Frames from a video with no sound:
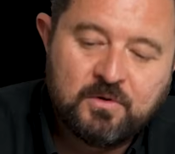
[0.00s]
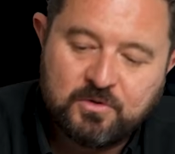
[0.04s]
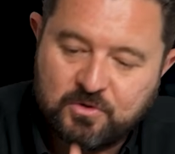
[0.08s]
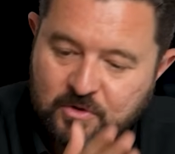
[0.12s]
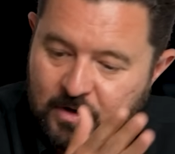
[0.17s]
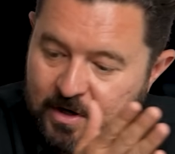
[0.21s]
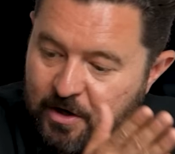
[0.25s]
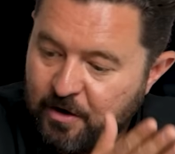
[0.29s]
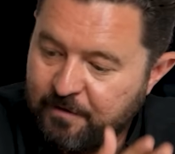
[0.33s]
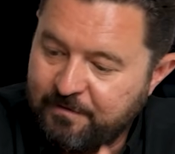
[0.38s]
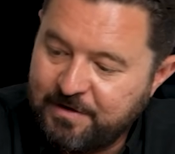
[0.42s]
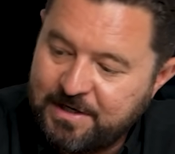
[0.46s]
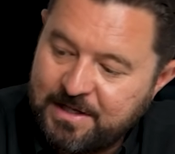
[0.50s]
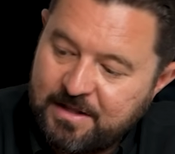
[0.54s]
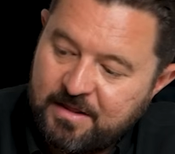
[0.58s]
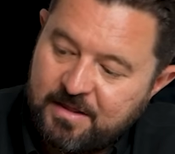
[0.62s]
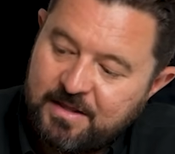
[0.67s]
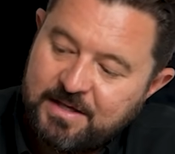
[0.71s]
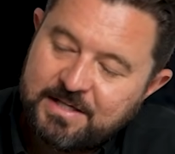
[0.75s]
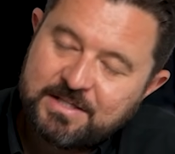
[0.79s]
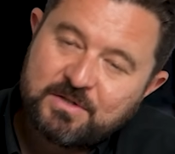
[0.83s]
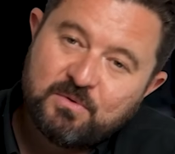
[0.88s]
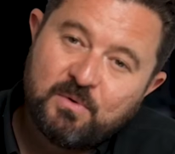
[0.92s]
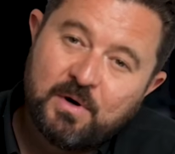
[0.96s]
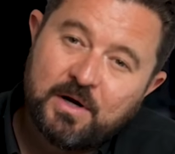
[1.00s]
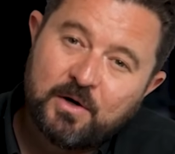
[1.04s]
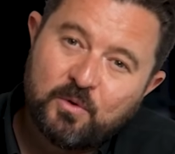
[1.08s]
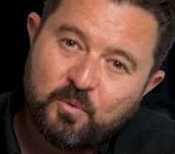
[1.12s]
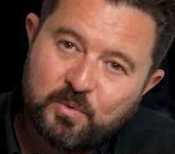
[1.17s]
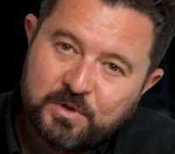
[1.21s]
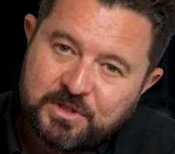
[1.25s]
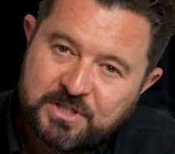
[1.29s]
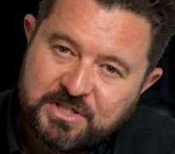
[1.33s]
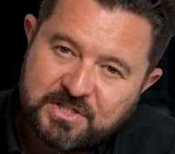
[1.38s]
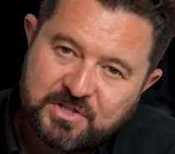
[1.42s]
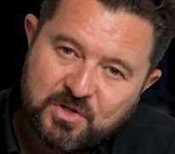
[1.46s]
straight over to this one,
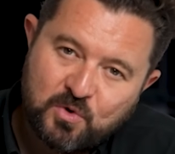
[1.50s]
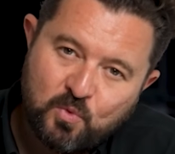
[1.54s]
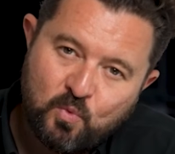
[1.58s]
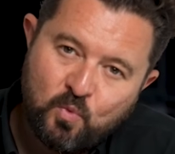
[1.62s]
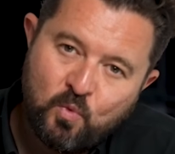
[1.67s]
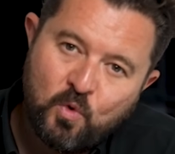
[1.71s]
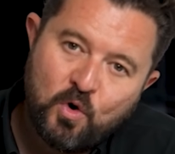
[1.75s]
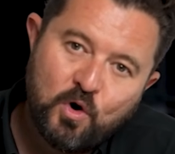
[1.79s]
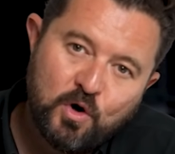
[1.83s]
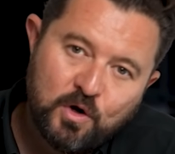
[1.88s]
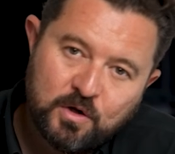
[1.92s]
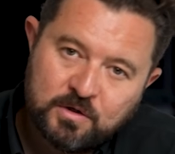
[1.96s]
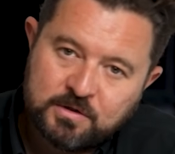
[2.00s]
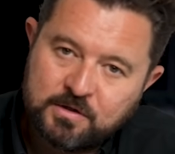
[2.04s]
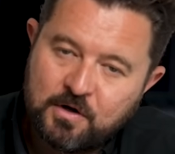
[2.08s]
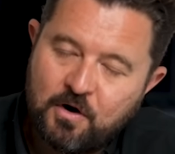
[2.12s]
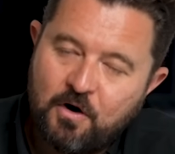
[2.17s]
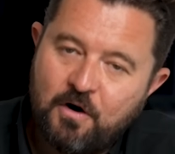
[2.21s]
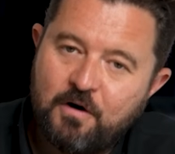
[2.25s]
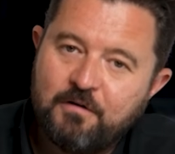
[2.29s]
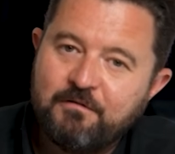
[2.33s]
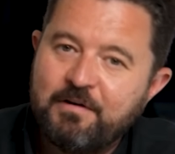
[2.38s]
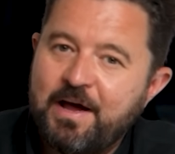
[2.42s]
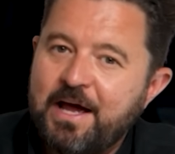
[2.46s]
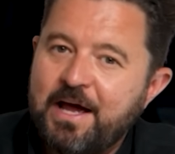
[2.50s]
which is the world of